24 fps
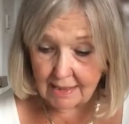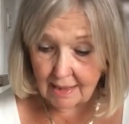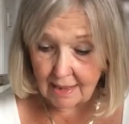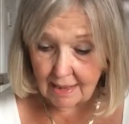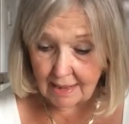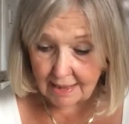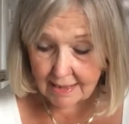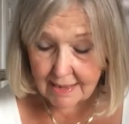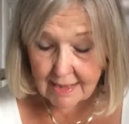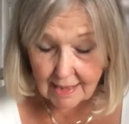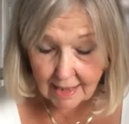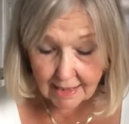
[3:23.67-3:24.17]

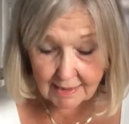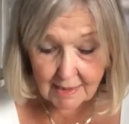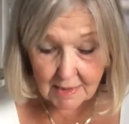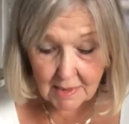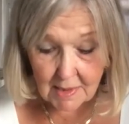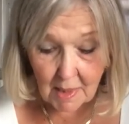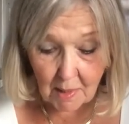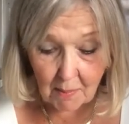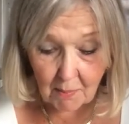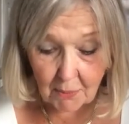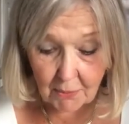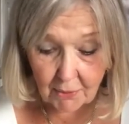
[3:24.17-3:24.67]
inside the
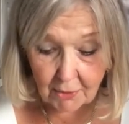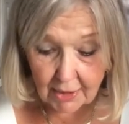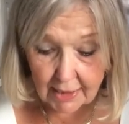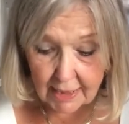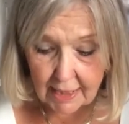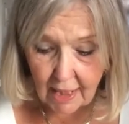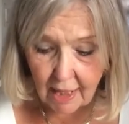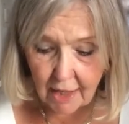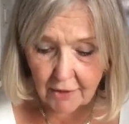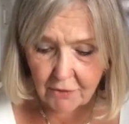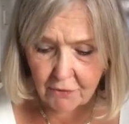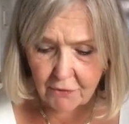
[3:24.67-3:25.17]
temple, he
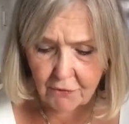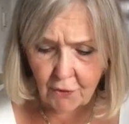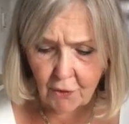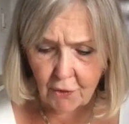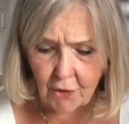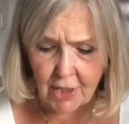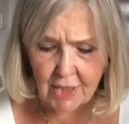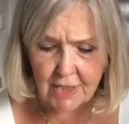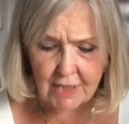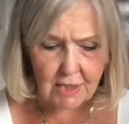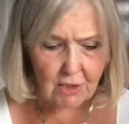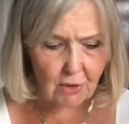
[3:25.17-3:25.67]
heard a
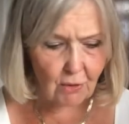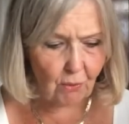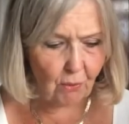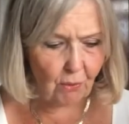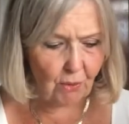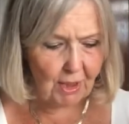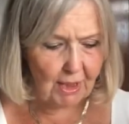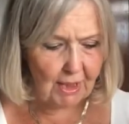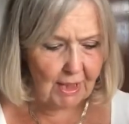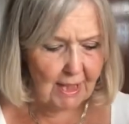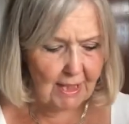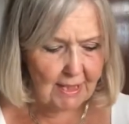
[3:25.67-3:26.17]
voice
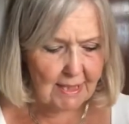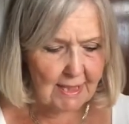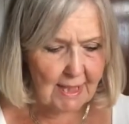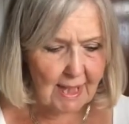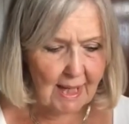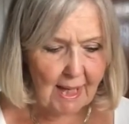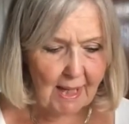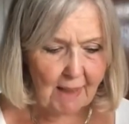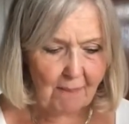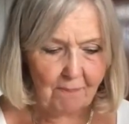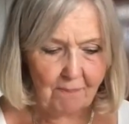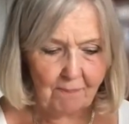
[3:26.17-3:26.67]
calling his
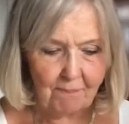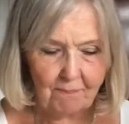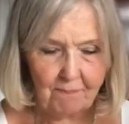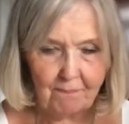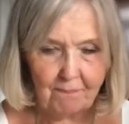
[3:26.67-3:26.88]
name.